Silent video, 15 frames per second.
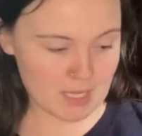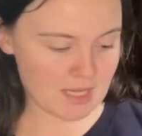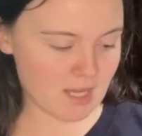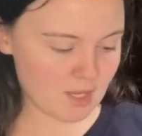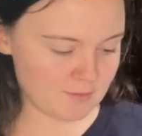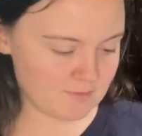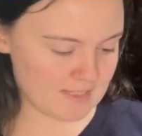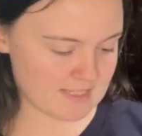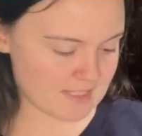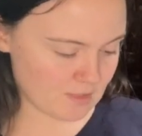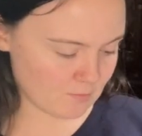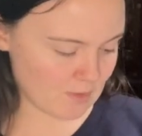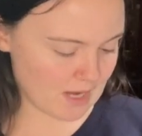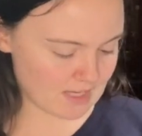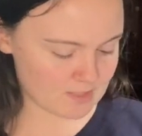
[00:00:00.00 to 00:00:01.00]
hopefully it's going to
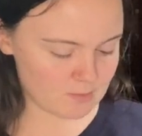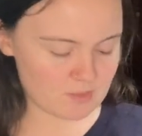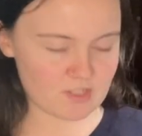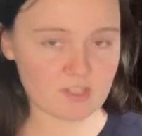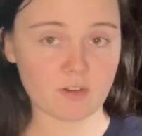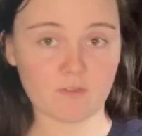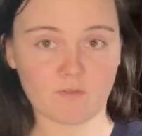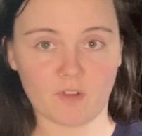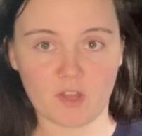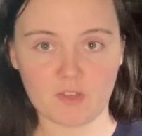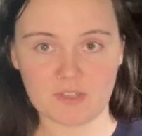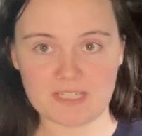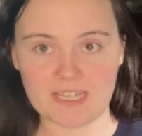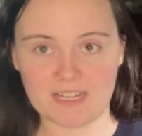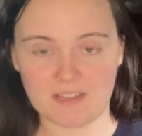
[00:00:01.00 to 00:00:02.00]
work. So we're just going to follow the
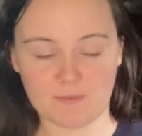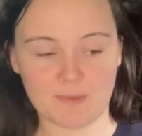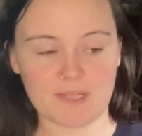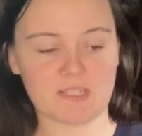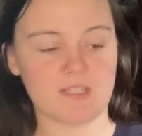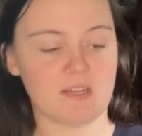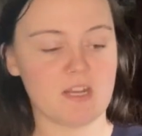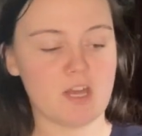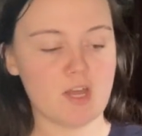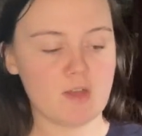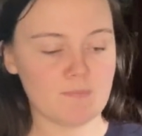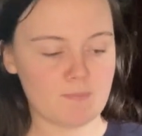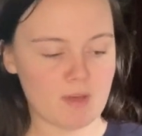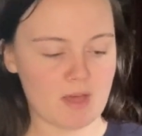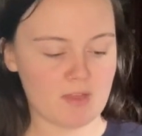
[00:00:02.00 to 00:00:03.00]
Tilly the Button
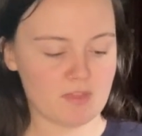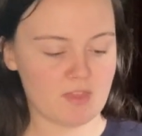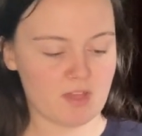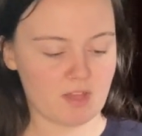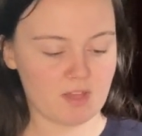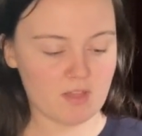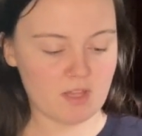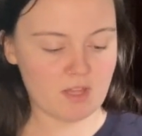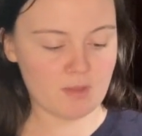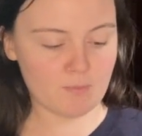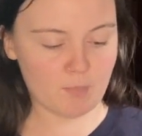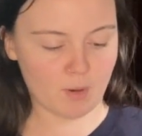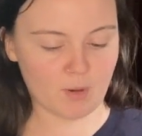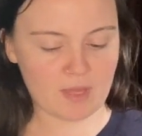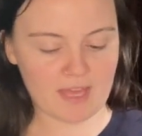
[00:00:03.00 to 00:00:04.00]
Bertha
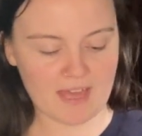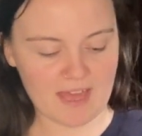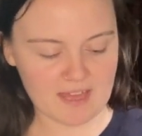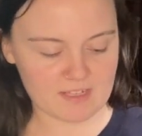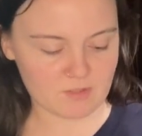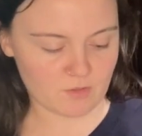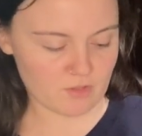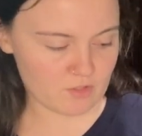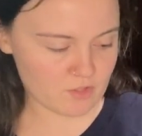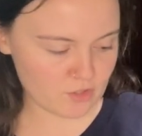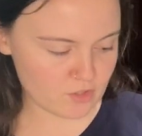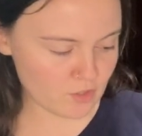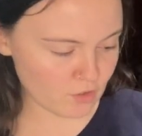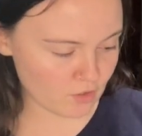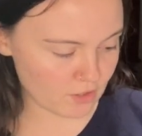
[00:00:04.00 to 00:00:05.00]
pocket add-on
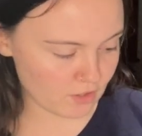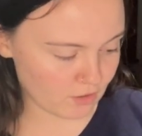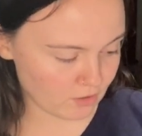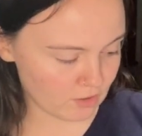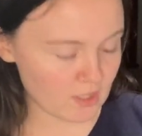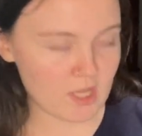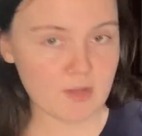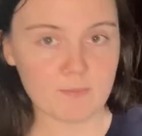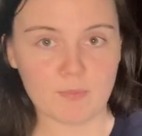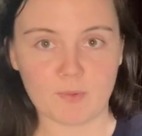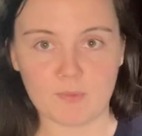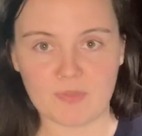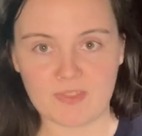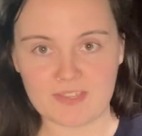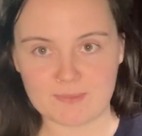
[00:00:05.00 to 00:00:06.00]
tutorial, but
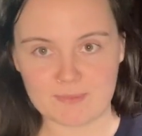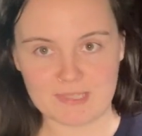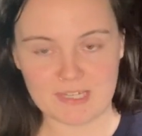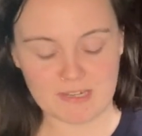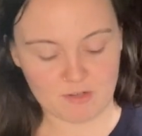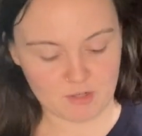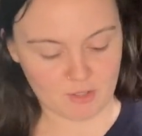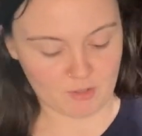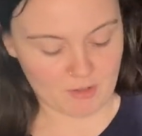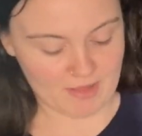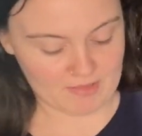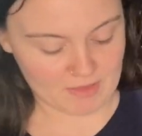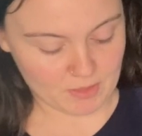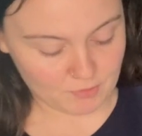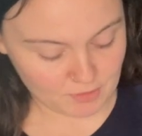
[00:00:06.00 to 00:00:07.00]
with this material
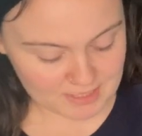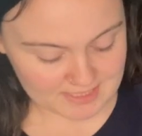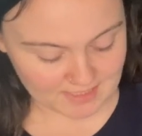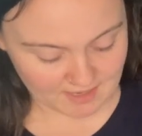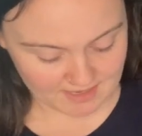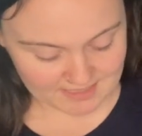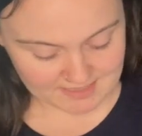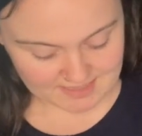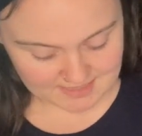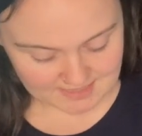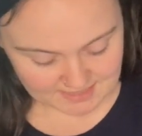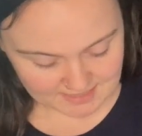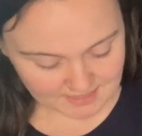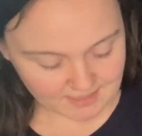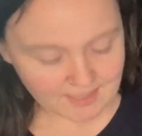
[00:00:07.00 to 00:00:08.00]
and the 3 sides,
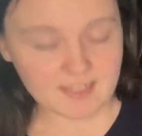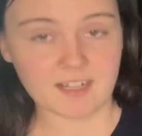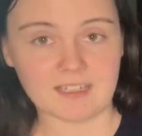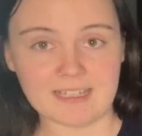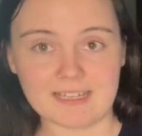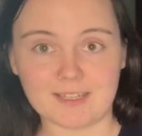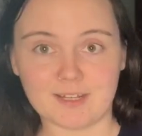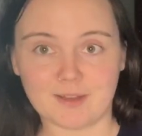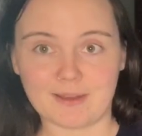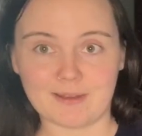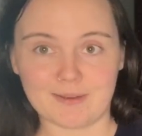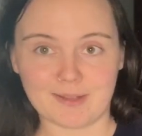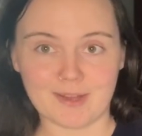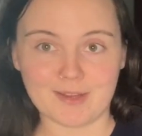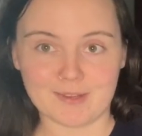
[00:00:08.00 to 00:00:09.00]
and I'll let you know how
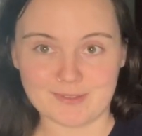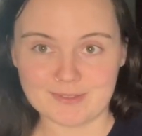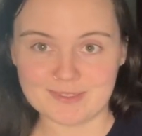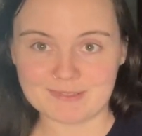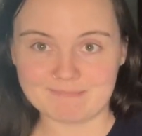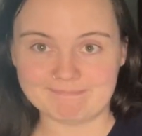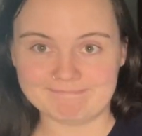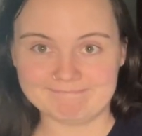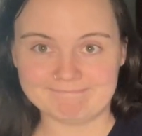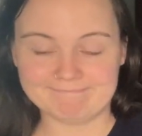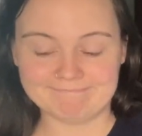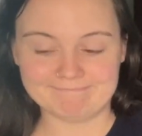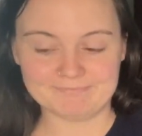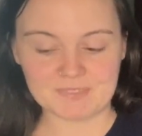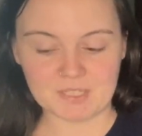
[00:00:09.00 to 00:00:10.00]
it goes.
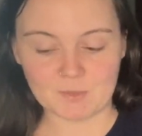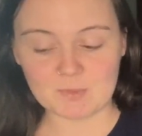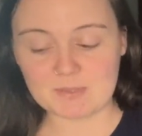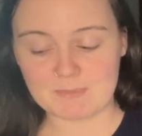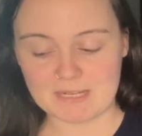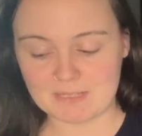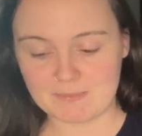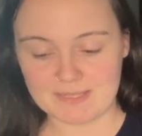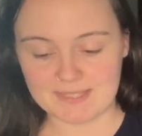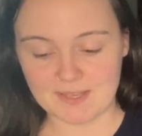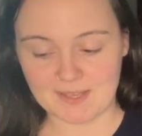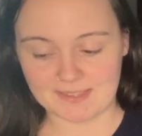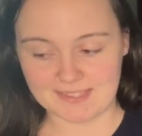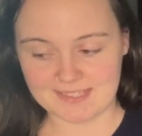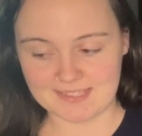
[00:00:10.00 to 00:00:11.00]
I wasn't meant to be
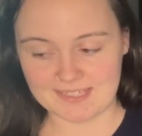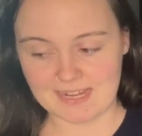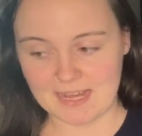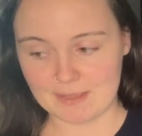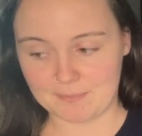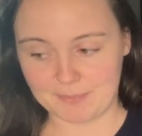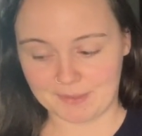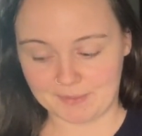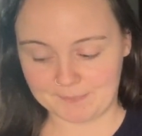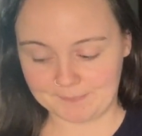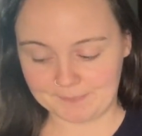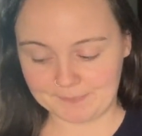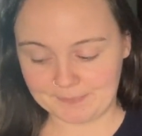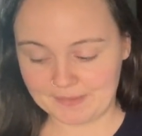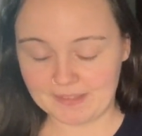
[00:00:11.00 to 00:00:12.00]
saying this today, but
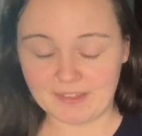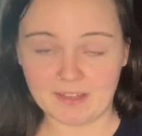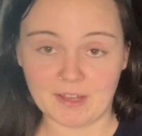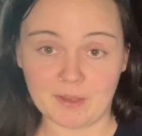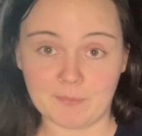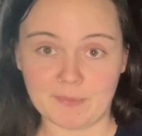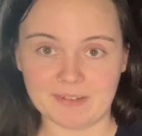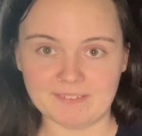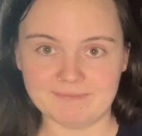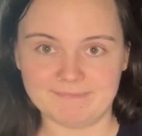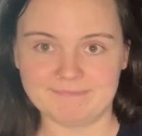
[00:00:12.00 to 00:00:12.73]
oh well.